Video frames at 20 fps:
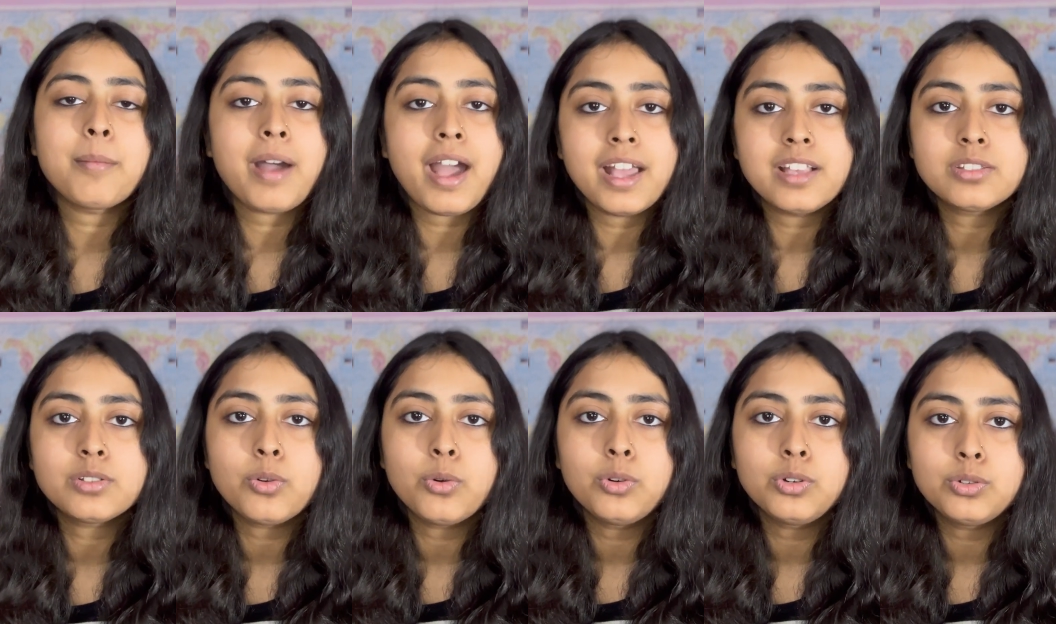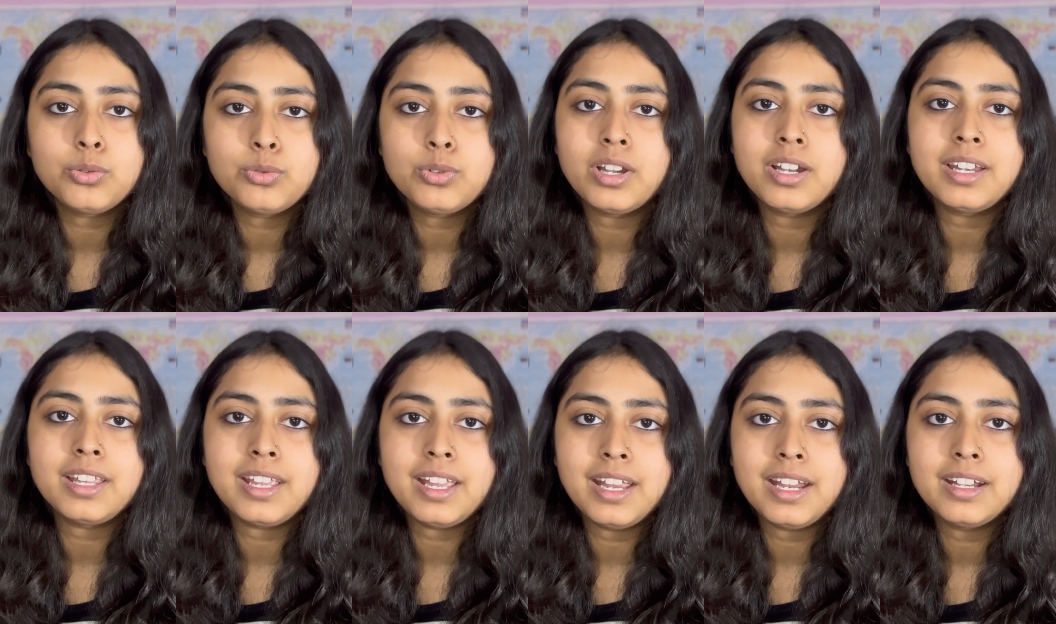I scored
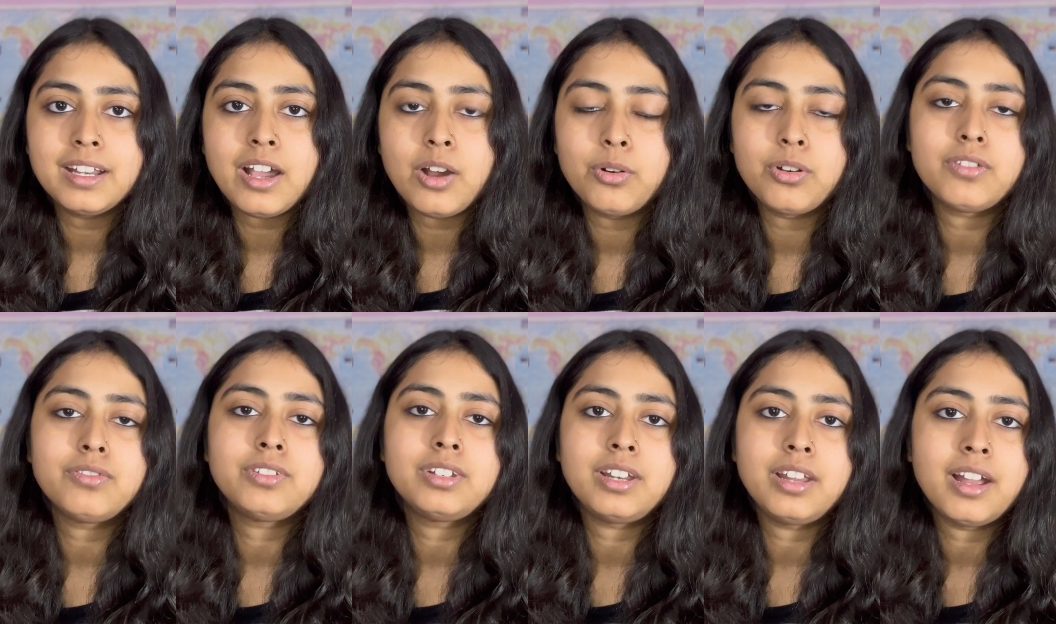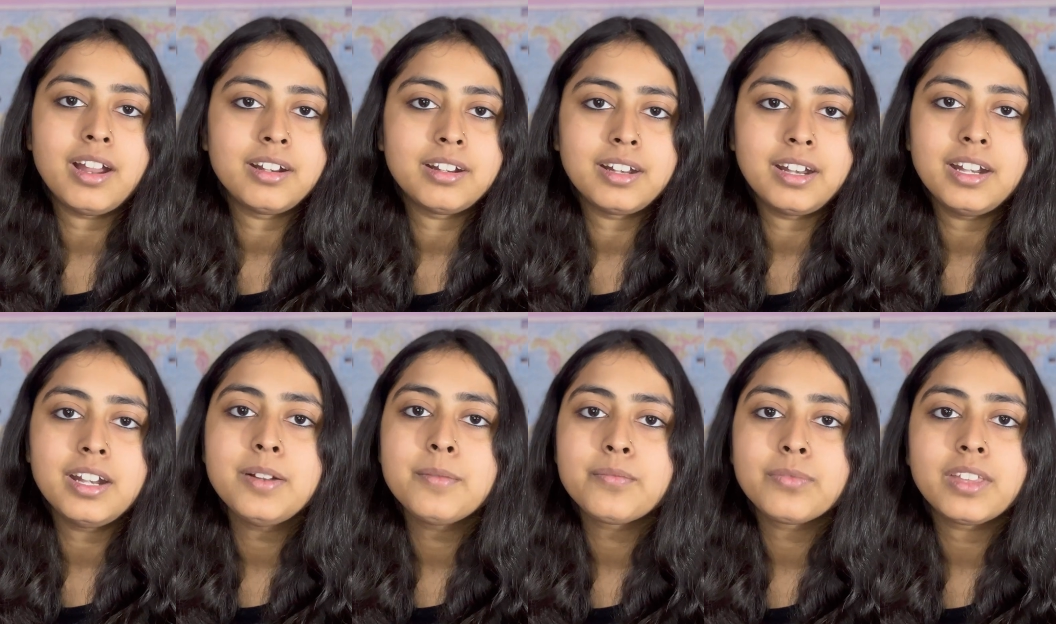238 out of
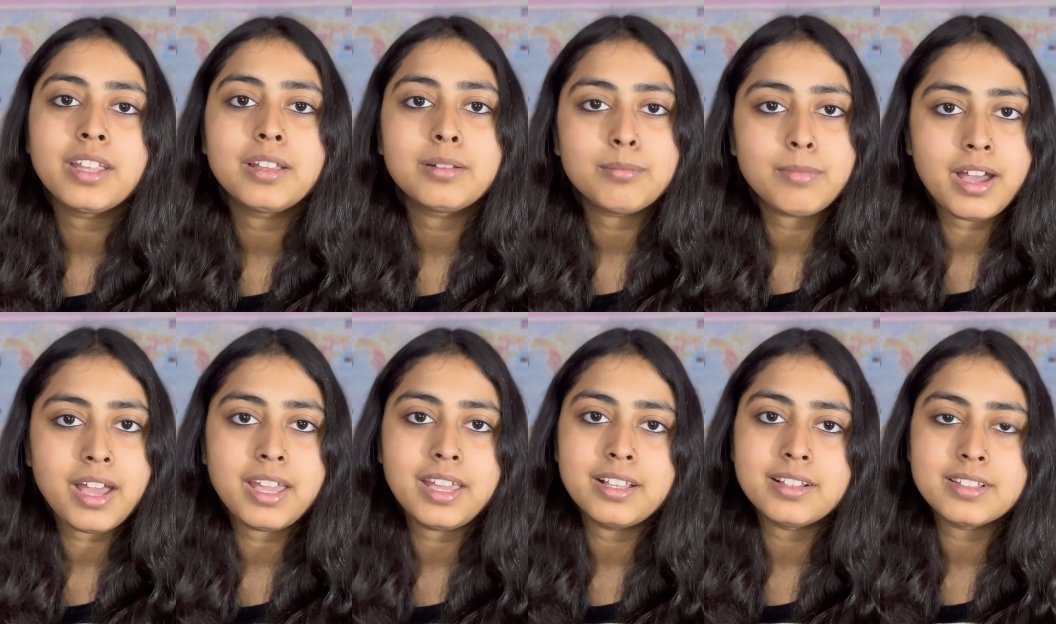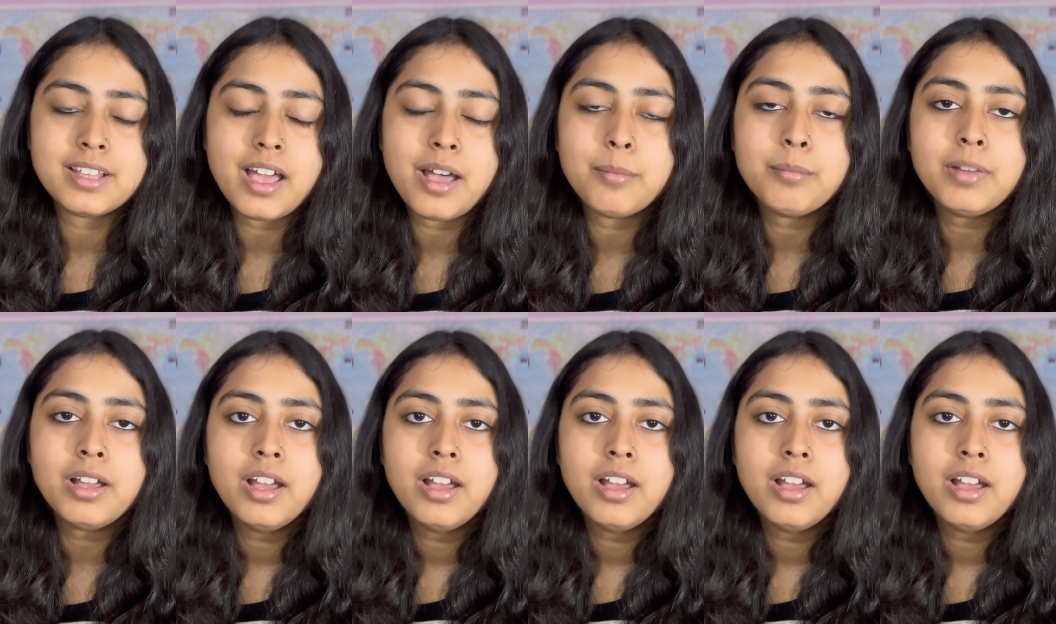300 in my exam,